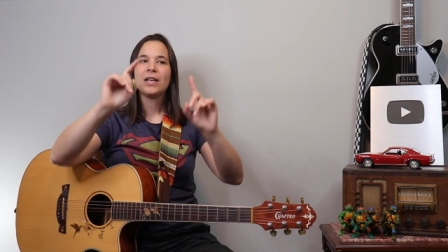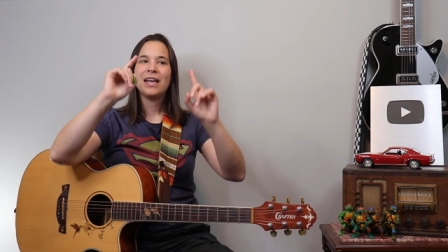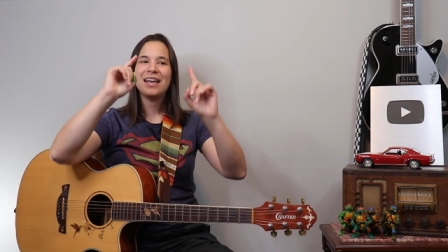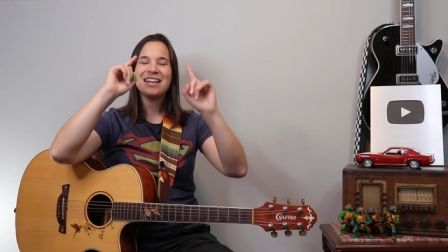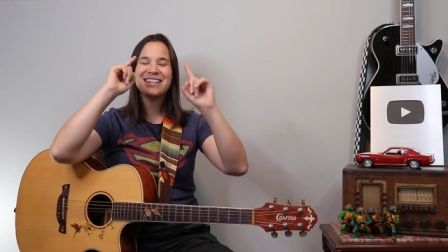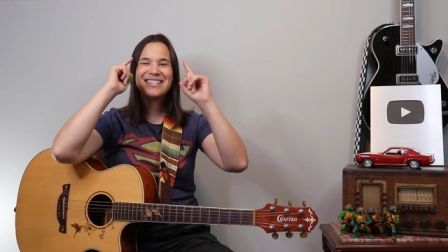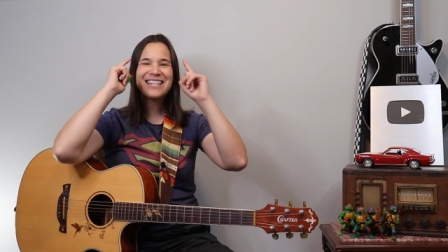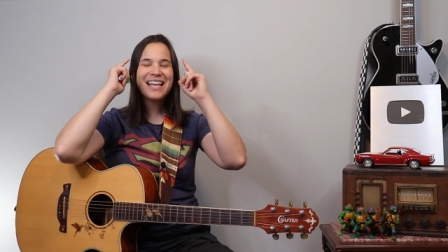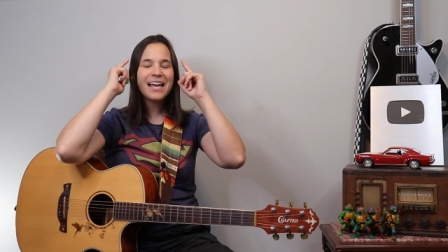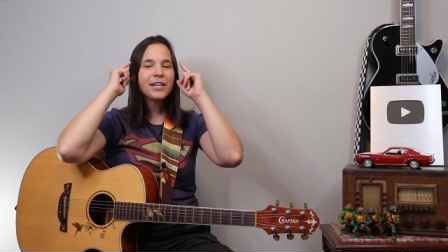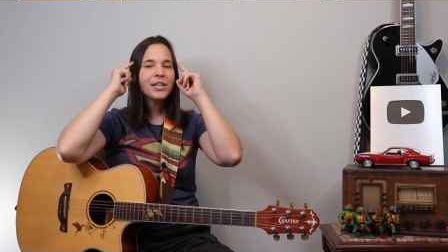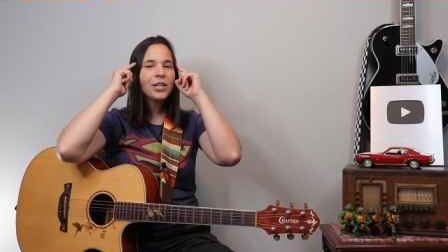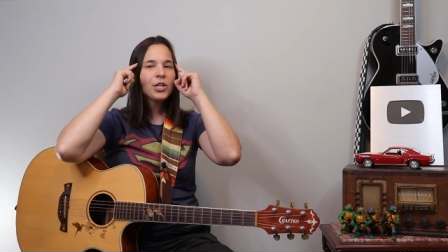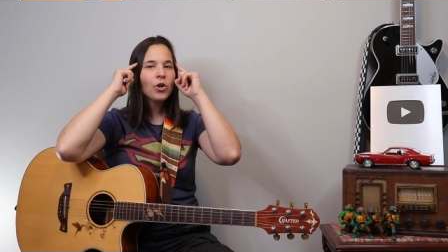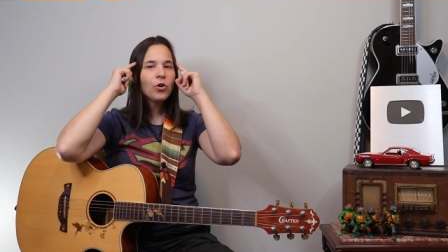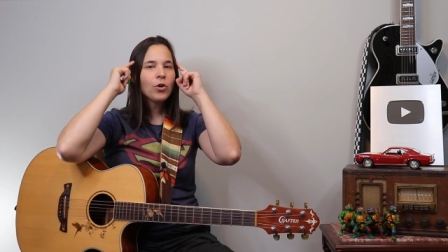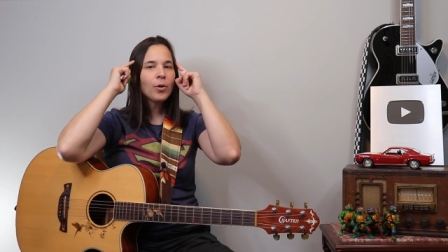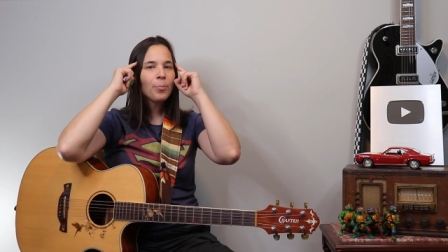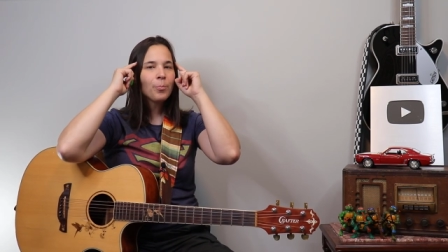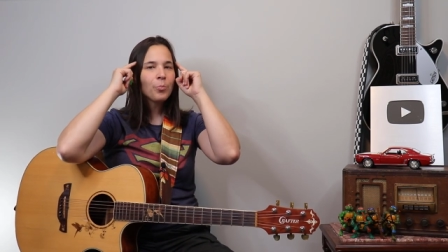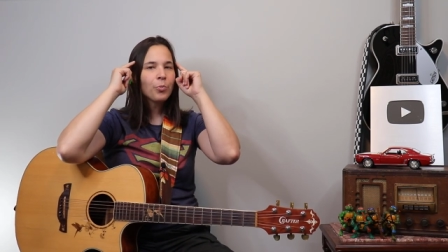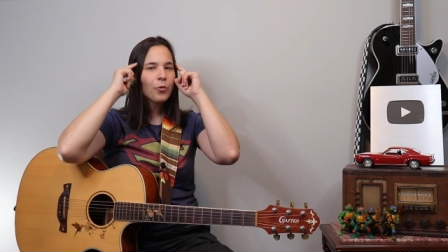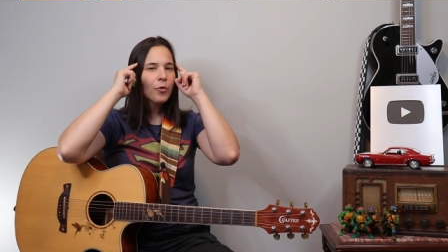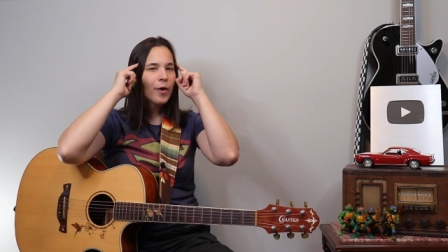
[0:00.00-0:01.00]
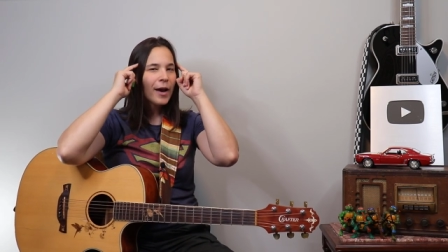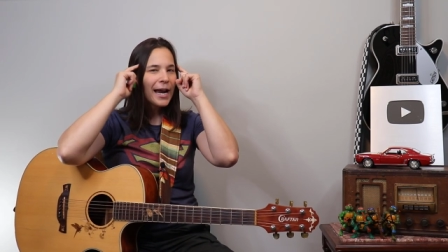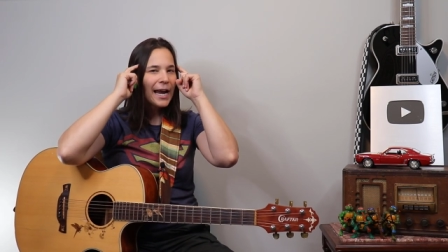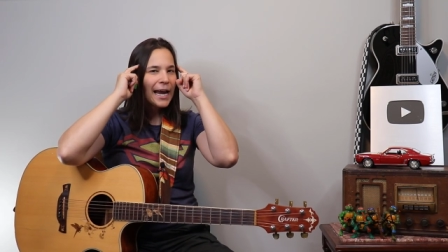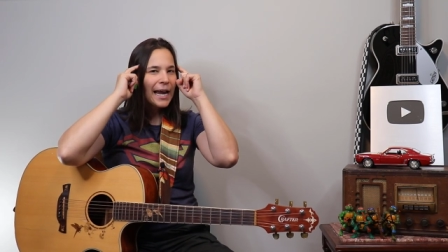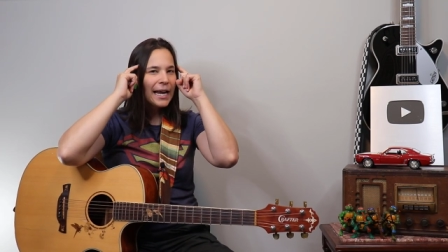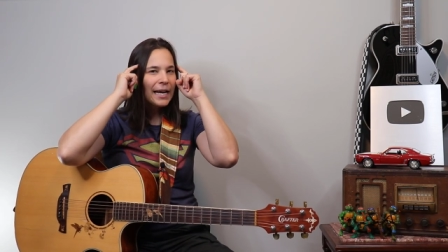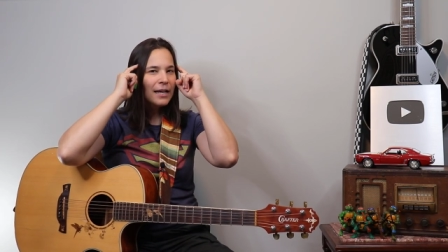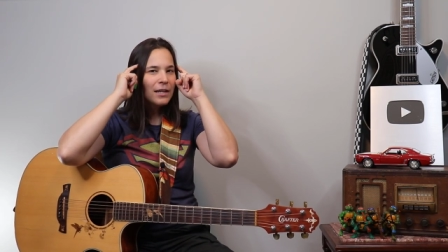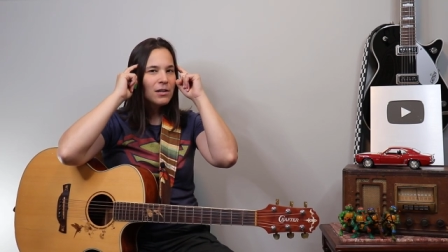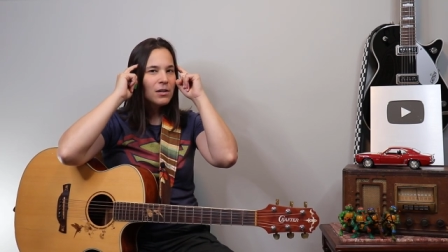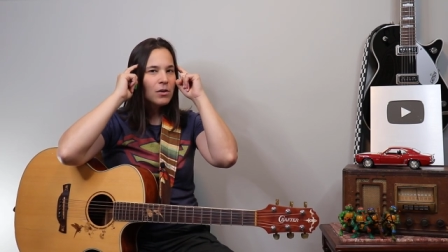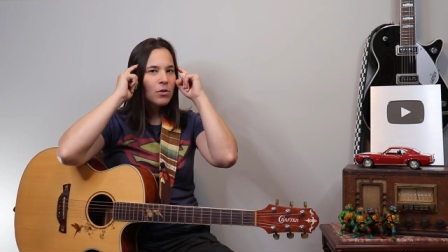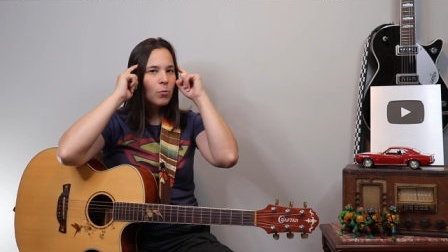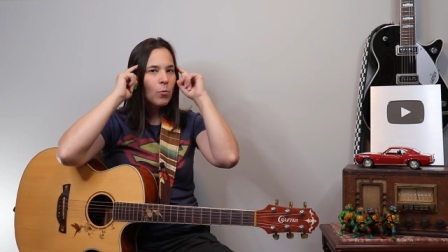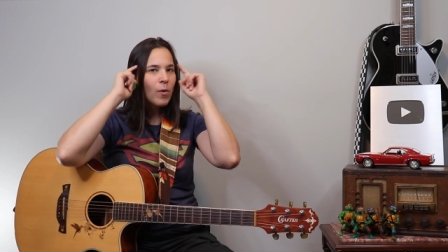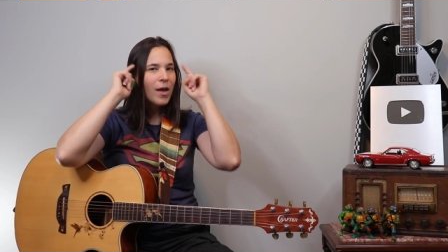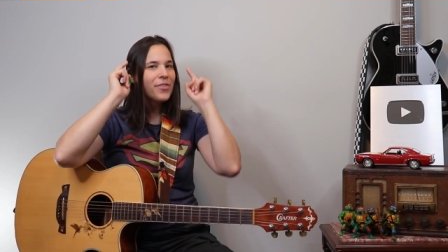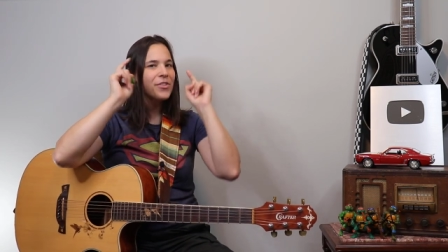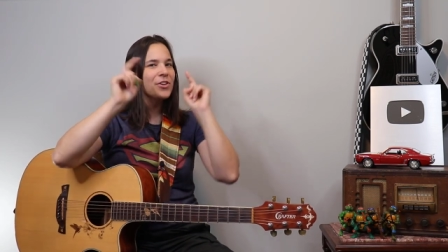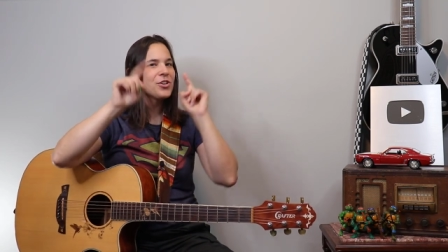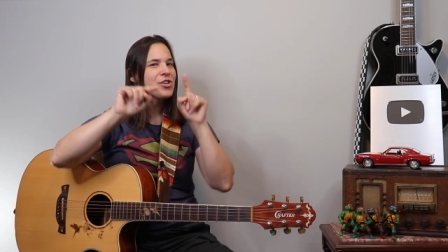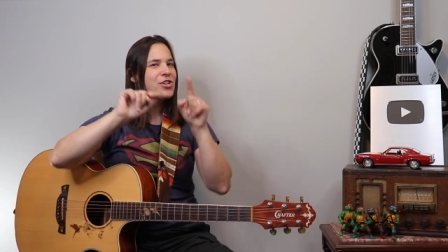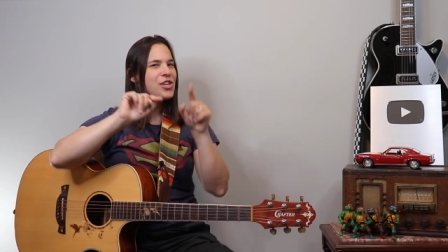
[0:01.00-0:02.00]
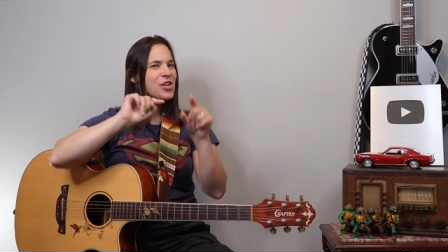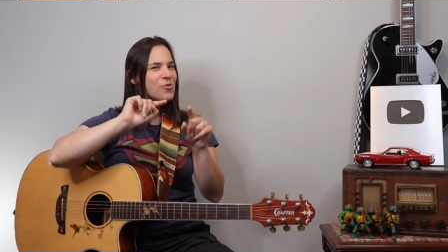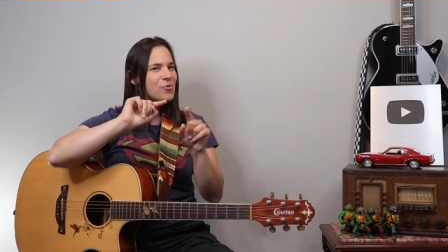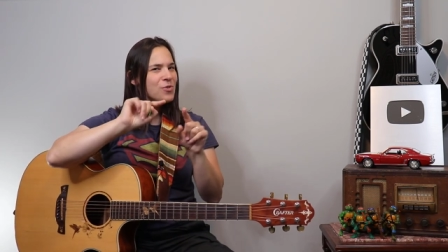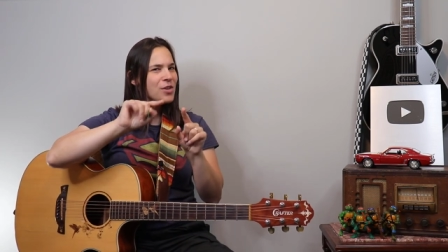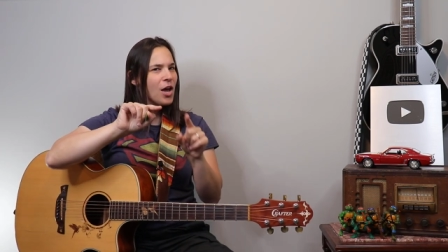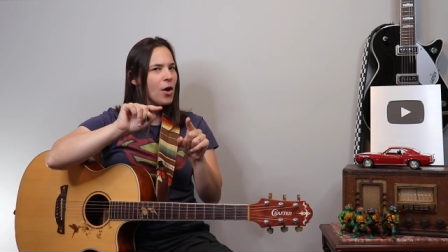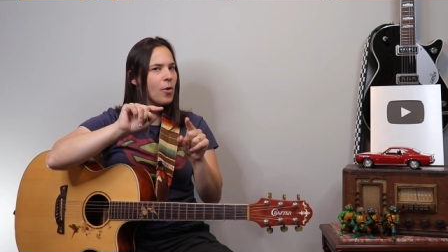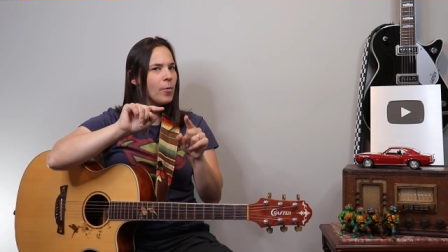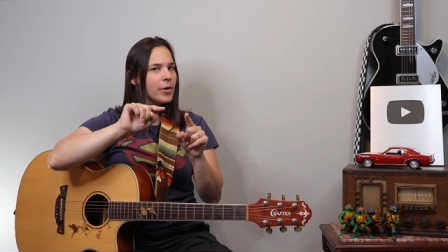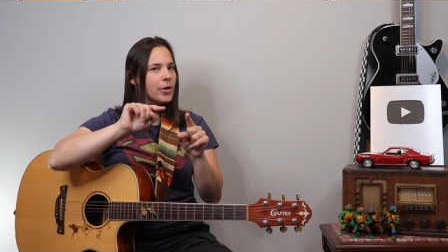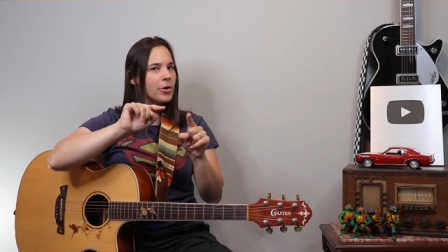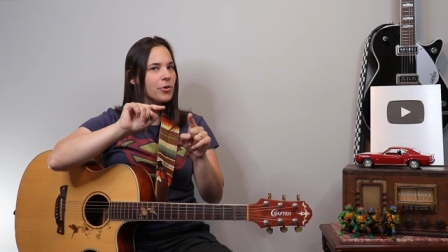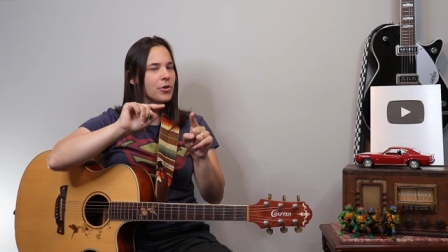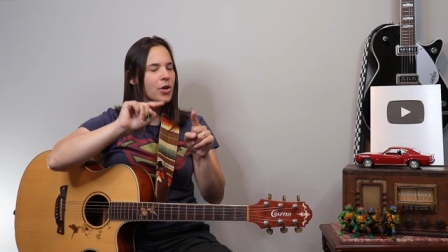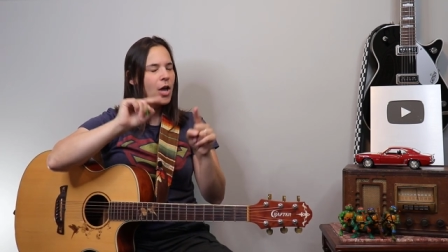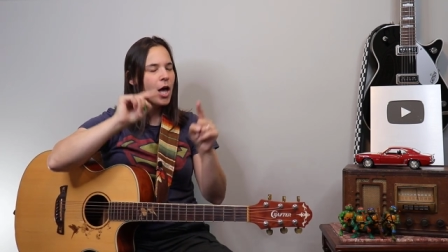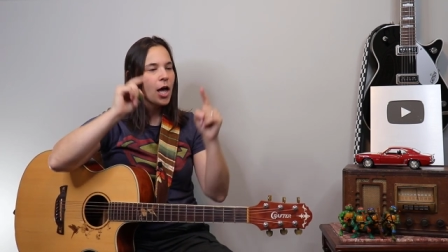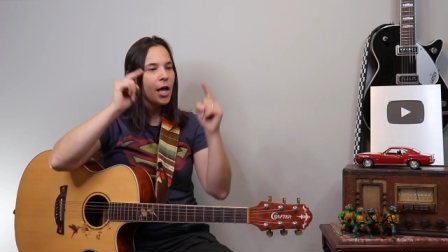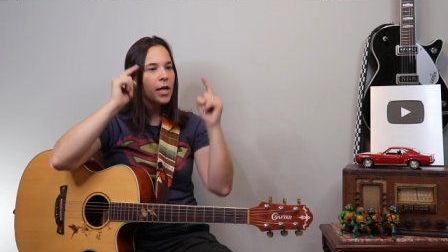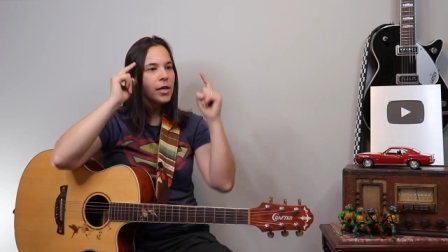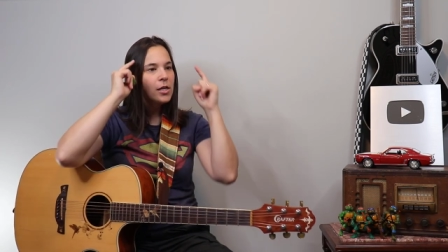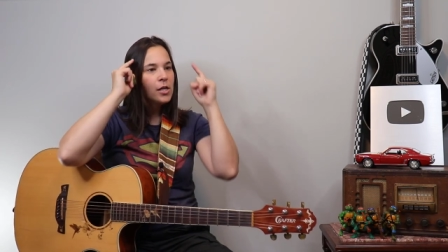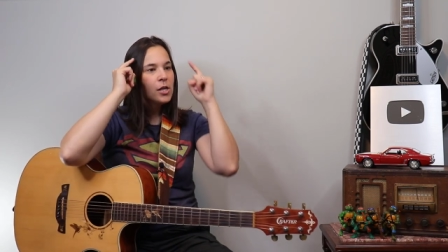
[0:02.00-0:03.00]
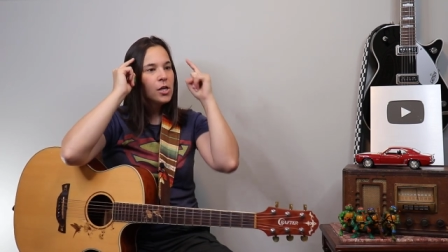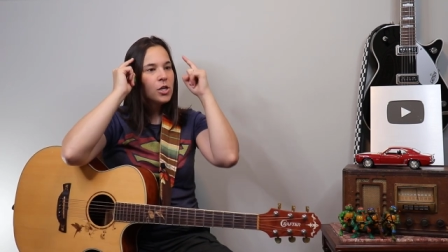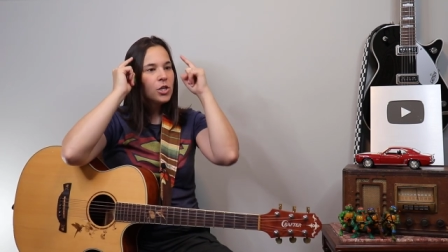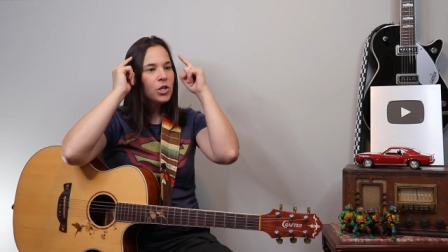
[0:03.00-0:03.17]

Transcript: is that your brain, whether you know it or not,